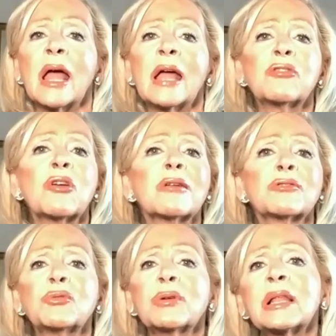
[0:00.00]
and talk
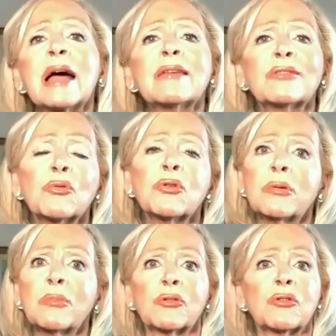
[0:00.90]
to a
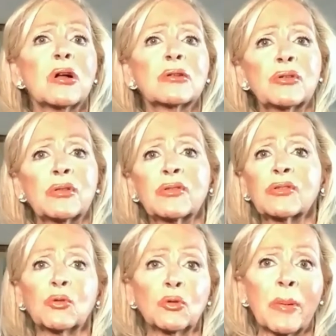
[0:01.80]
classroom or talk to the
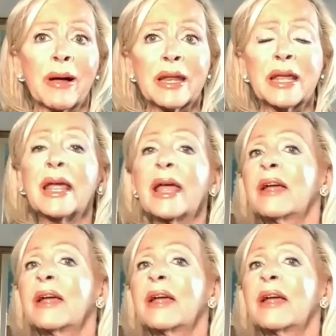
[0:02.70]
school body,